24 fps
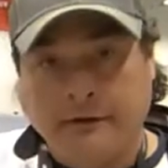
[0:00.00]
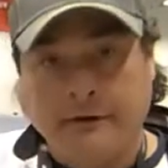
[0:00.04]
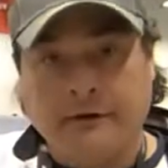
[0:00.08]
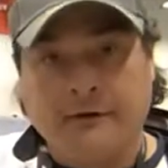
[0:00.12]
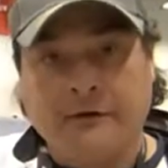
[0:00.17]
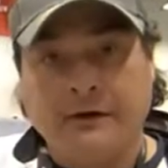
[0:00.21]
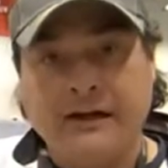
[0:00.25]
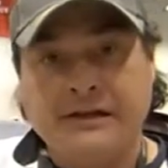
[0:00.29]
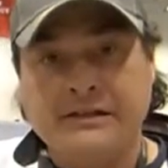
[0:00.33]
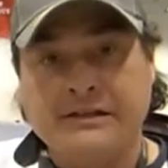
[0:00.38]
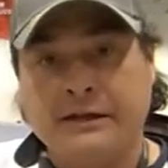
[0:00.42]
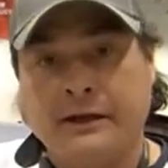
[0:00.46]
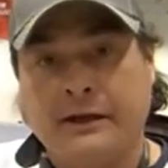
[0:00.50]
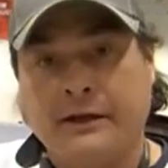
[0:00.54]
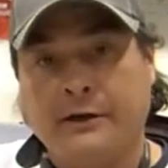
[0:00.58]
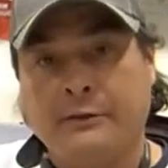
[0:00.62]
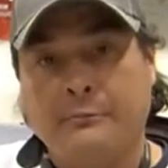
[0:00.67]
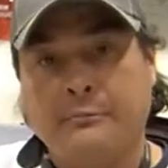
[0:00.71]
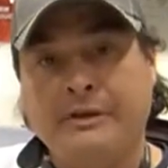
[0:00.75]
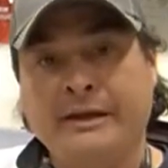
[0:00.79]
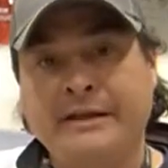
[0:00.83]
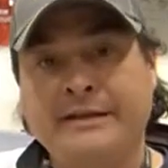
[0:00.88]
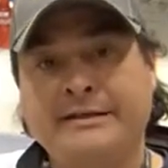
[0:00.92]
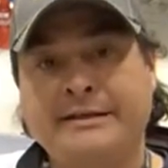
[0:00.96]
the
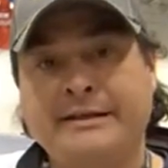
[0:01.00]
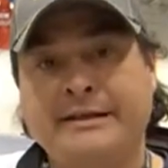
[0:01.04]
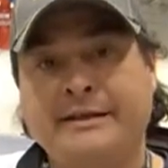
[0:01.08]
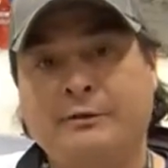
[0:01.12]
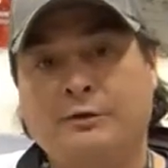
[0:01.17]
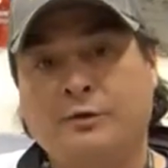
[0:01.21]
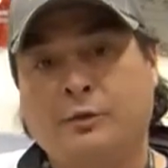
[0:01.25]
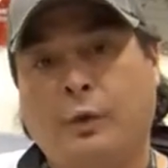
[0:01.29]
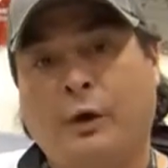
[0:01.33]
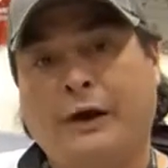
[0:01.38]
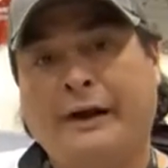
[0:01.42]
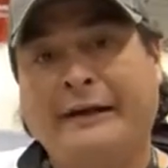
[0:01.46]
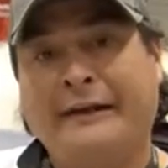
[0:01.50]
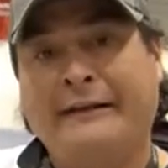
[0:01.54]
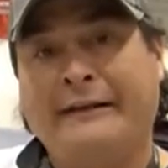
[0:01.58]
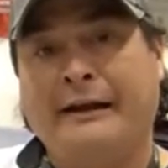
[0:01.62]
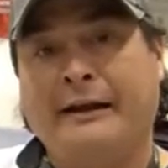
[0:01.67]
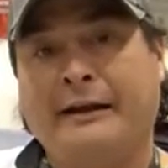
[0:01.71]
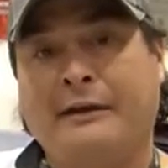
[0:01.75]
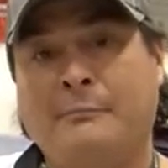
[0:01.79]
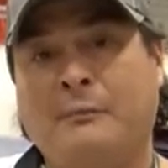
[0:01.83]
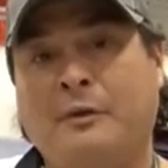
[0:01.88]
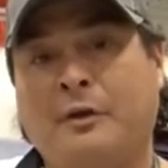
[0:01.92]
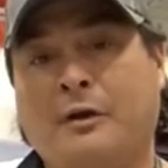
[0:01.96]
Crestliner PT20
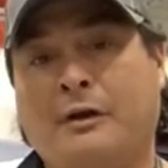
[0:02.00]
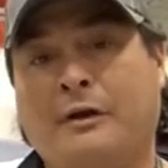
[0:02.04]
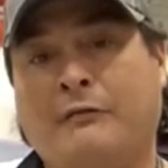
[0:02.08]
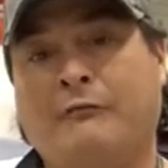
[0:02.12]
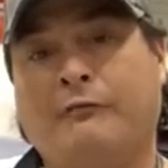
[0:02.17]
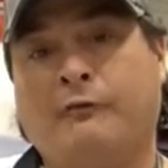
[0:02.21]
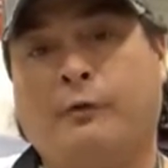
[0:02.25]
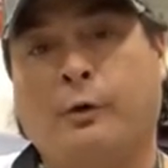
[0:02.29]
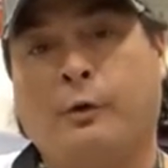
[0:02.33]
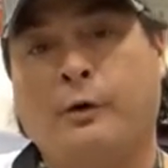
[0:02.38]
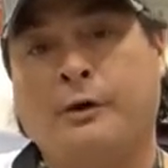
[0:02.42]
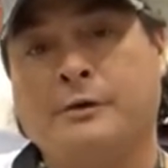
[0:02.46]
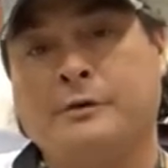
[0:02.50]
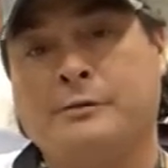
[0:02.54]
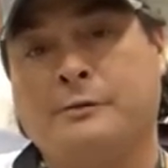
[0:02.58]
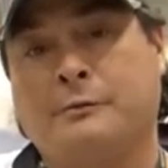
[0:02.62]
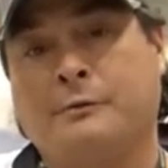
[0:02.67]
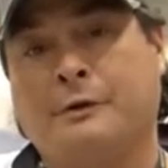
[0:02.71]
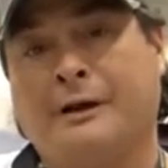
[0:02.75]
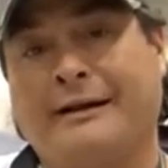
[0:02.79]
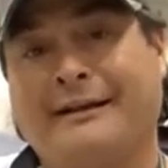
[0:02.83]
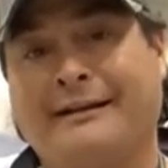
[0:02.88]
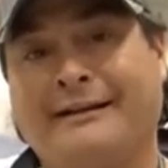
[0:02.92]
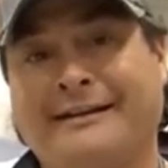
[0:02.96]
that I'm looking forward to
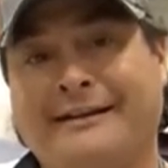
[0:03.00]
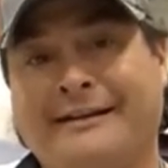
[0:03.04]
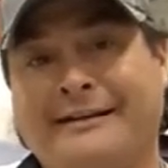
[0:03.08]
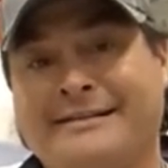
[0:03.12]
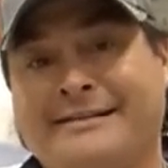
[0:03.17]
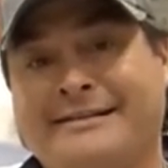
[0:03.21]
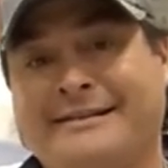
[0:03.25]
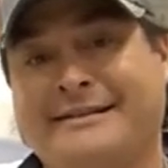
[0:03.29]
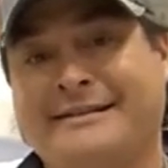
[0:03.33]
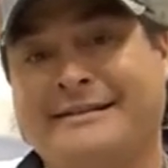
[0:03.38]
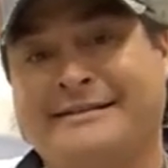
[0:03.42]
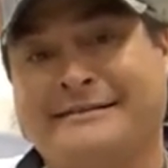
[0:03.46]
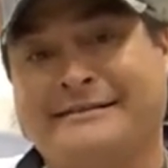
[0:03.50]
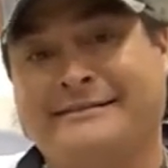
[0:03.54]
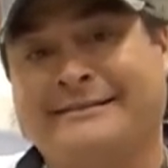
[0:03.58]
running next season.